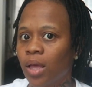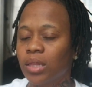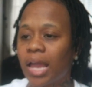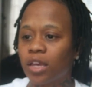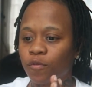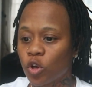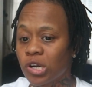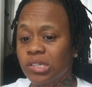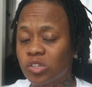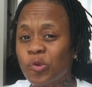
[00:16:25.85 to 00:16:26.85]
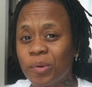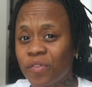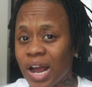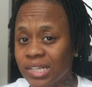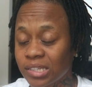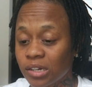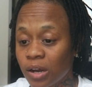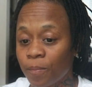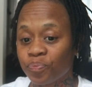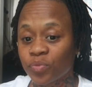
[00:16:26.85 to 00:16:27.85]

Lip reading: Like, if you're a supervisor,